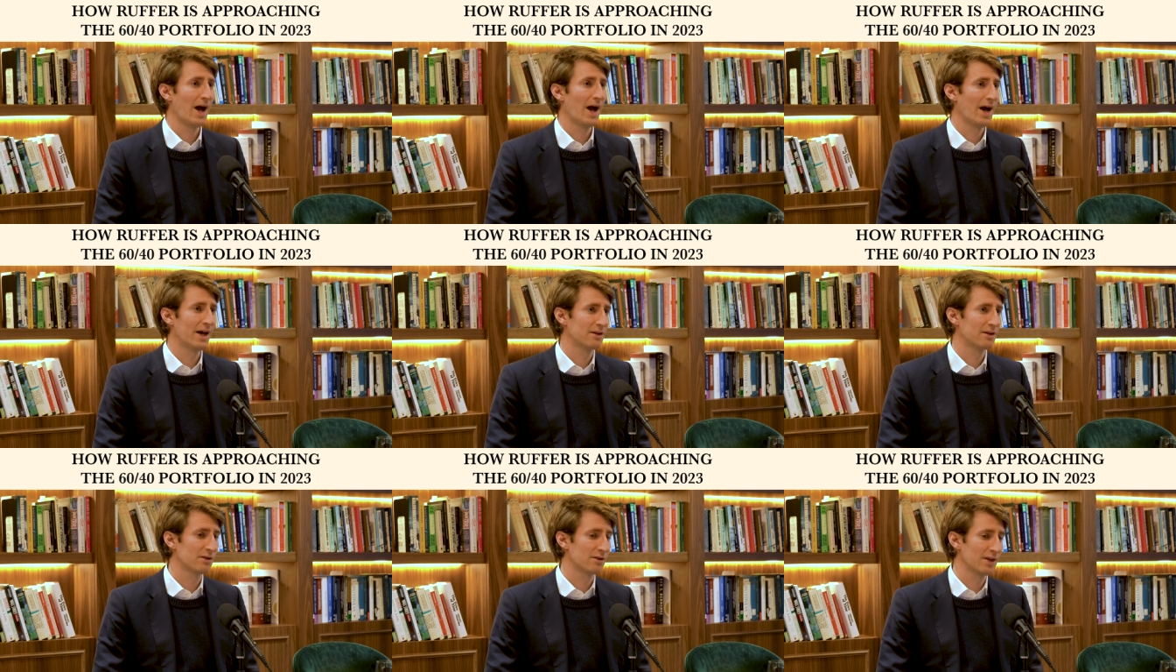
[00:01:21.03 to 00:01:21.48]

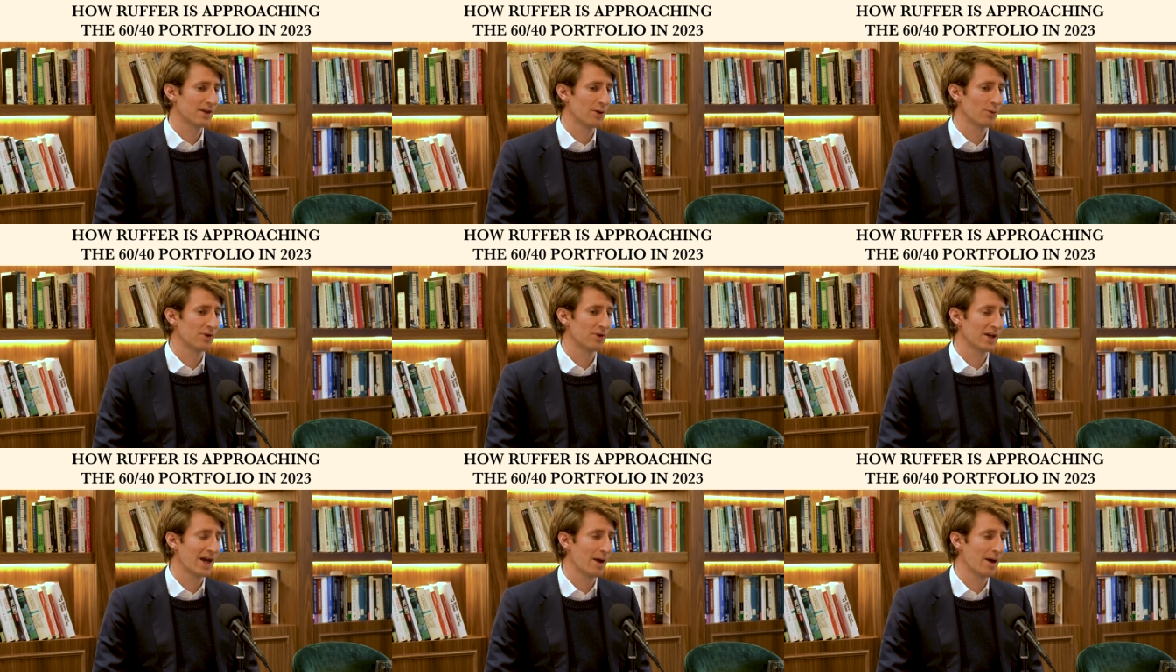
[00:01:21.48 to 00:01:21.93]
And they
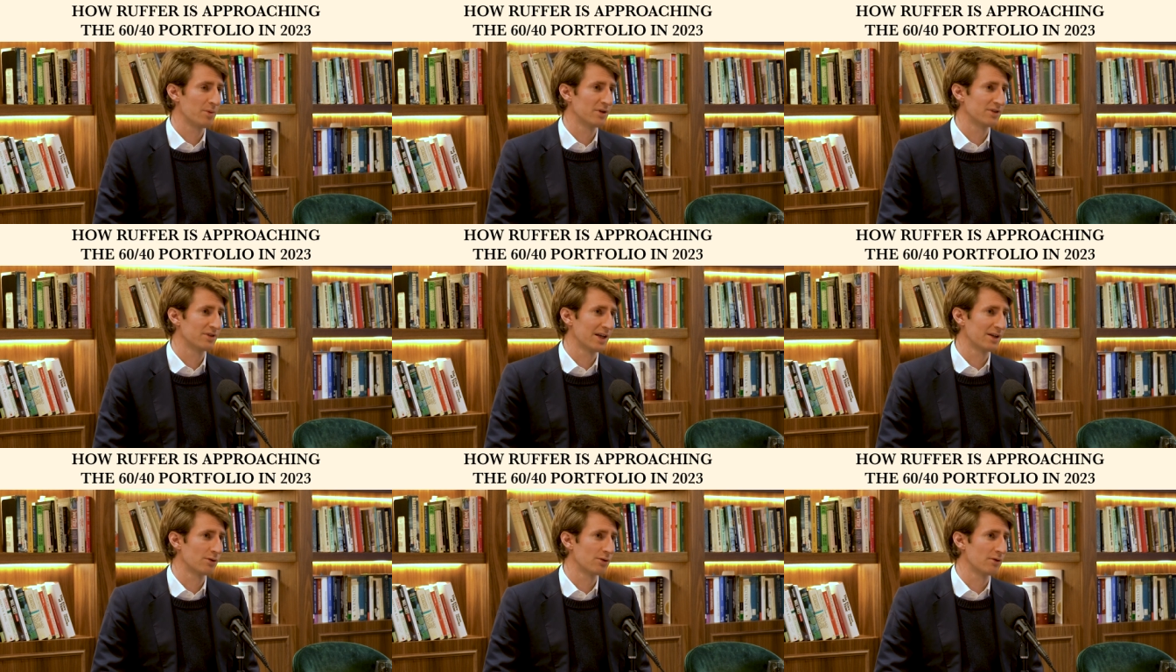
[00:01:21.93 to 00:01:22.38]
were the
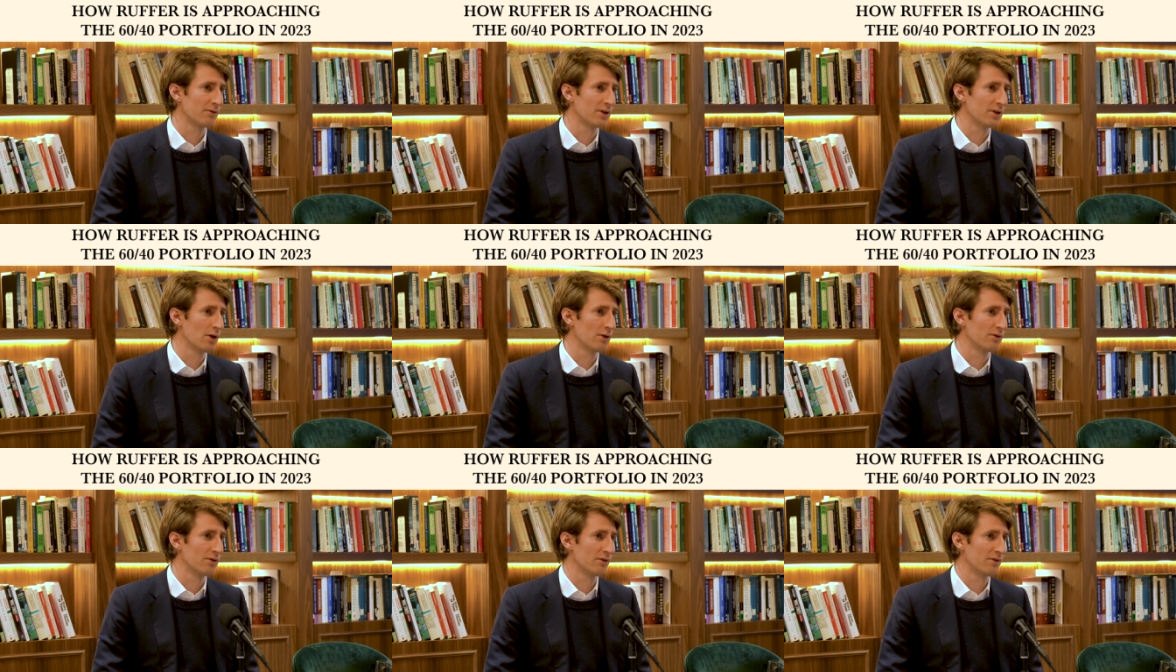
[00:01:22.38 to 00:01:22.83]
epicenter of the
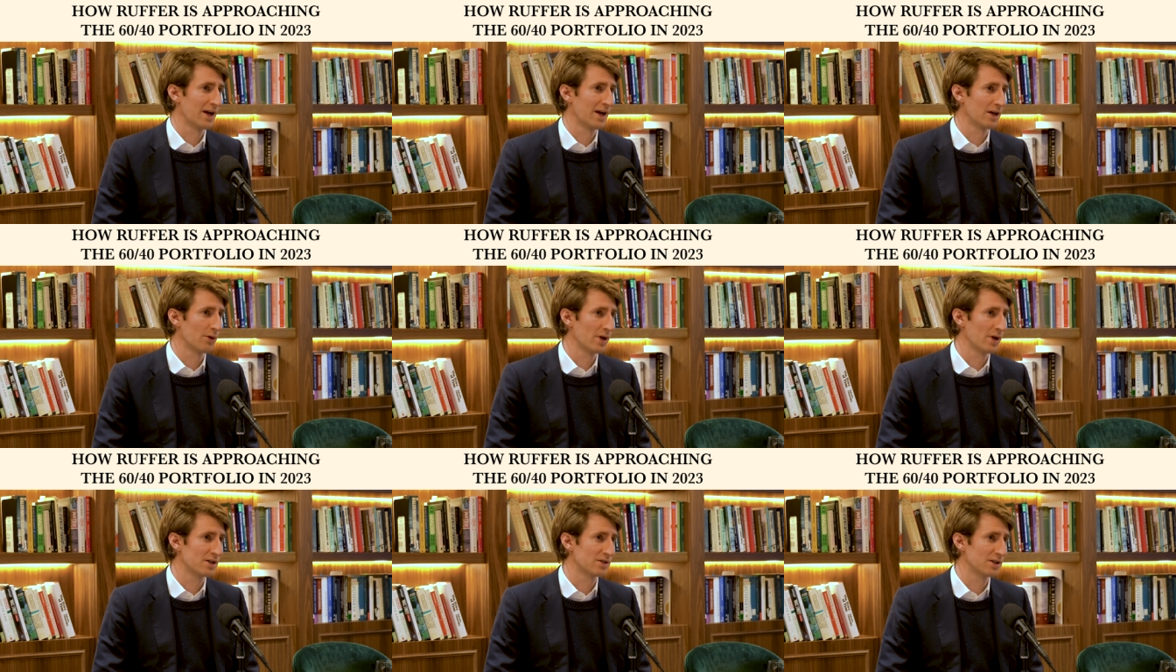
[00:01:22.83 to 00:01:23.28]

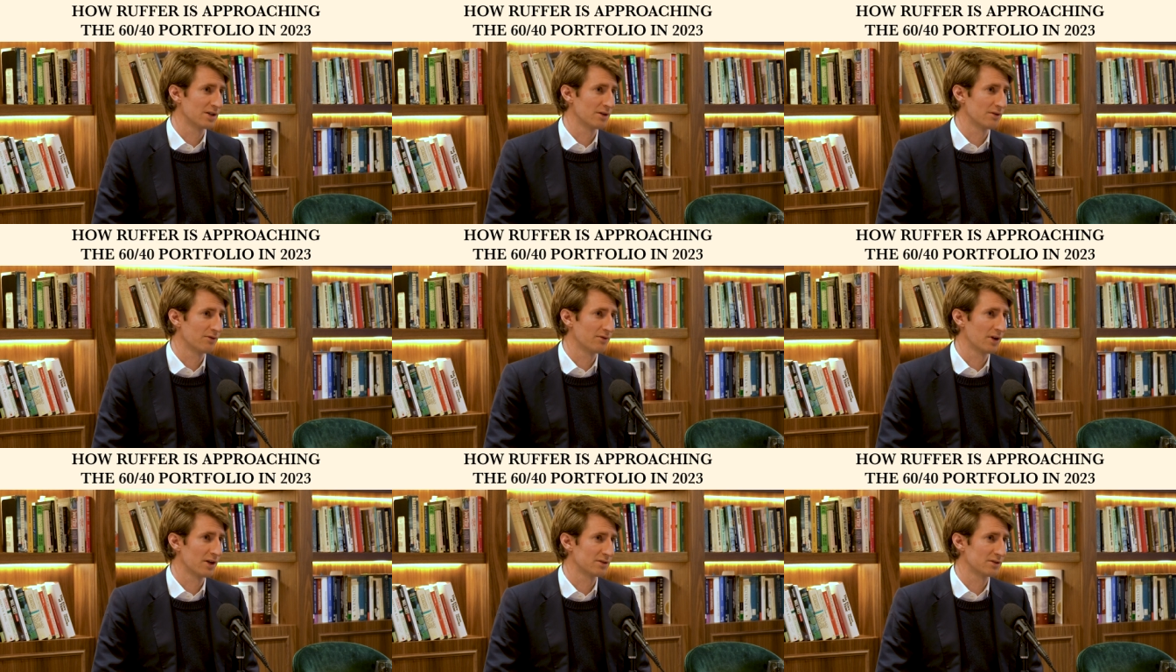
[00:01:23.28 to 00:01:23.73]
overvaluation in the
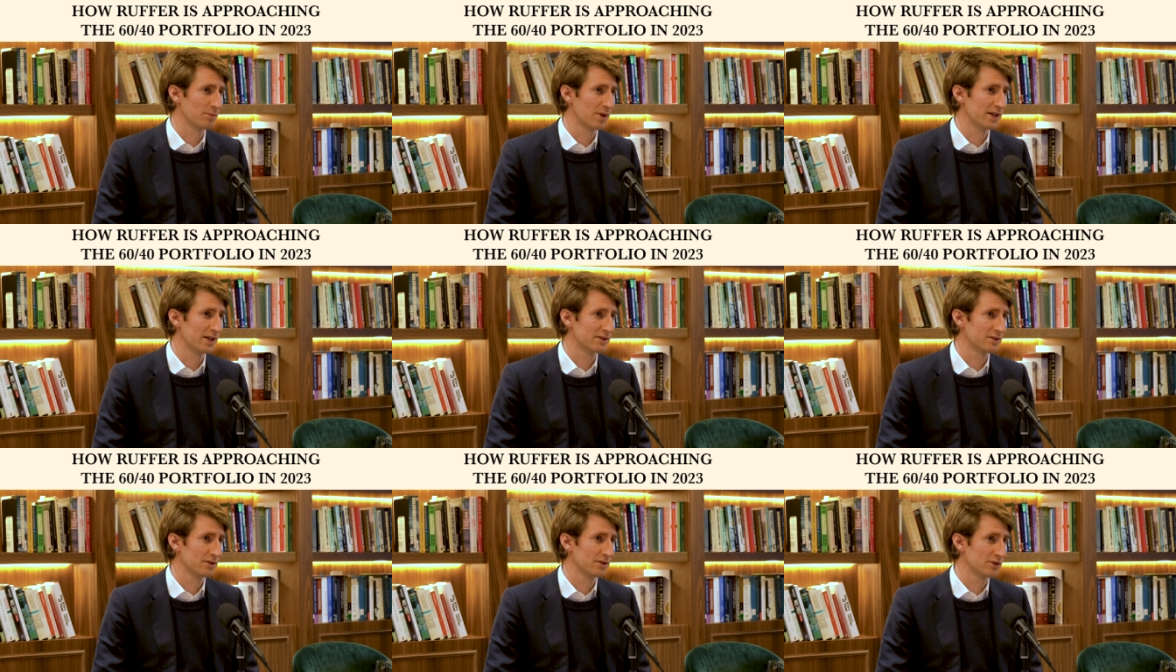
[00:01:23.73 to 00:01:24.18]
first place.